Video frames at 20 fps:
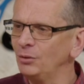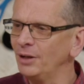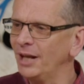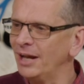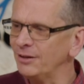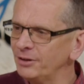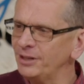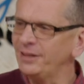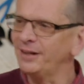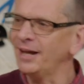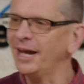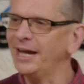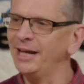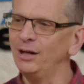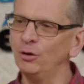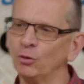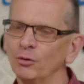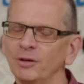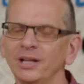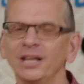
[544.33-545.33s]
everyday
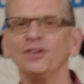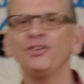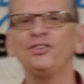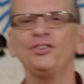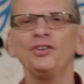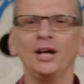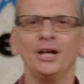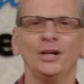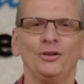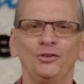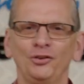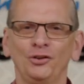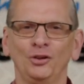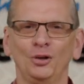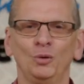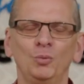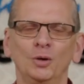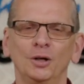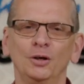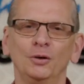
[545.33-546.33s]
or in the science of the
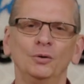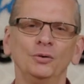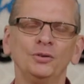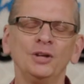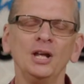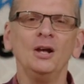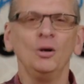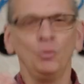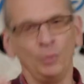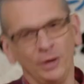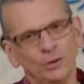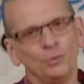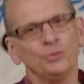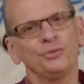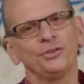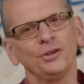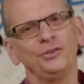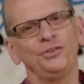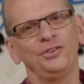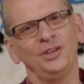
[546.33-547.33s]
world, we
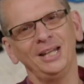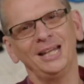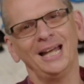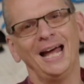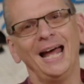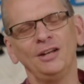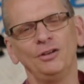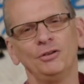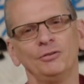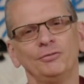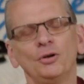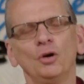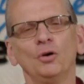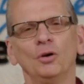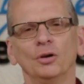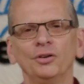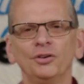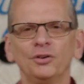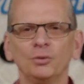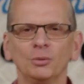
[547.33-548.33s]
also see the hand of
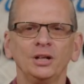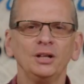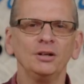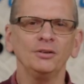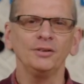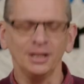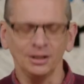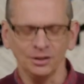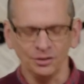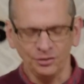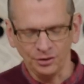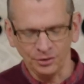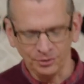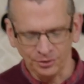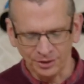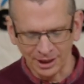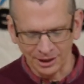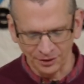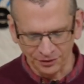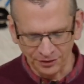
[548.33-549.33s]
God. So I don't think the two
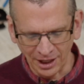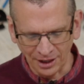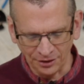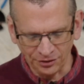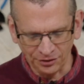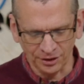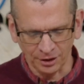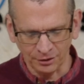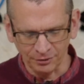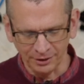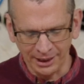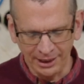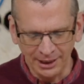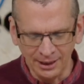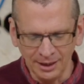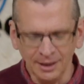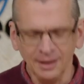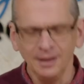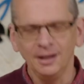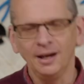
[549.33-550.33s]
things necessarily
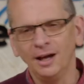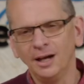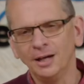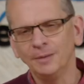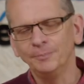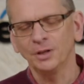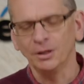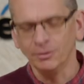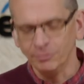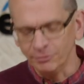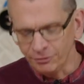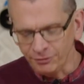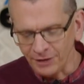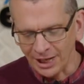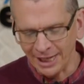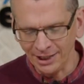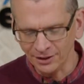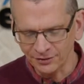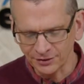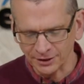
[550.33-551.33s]

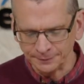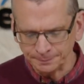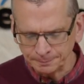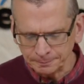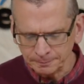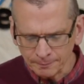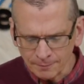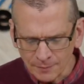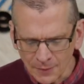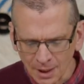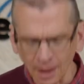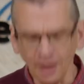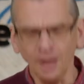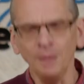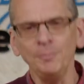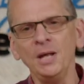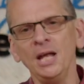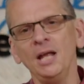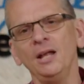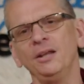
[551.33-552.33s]
conflict.
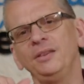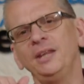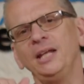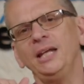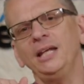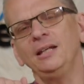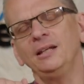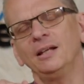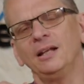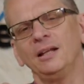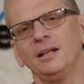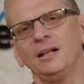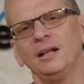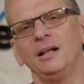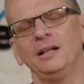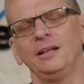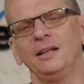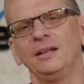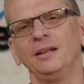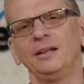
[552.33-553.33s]

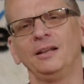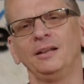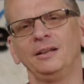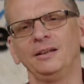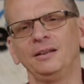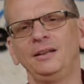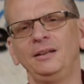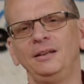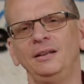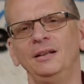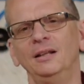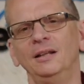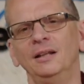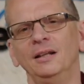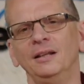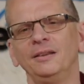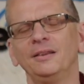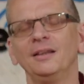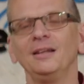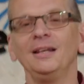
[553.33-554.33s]

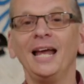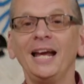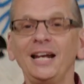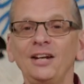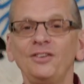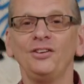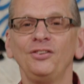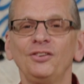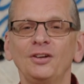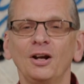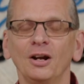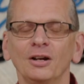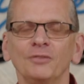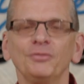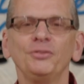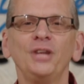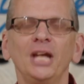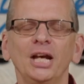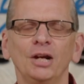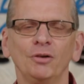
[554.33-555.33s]
The latest kind of
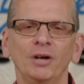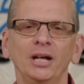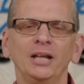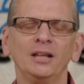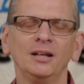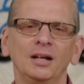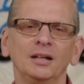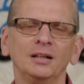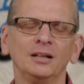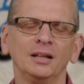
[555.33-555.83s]
theory that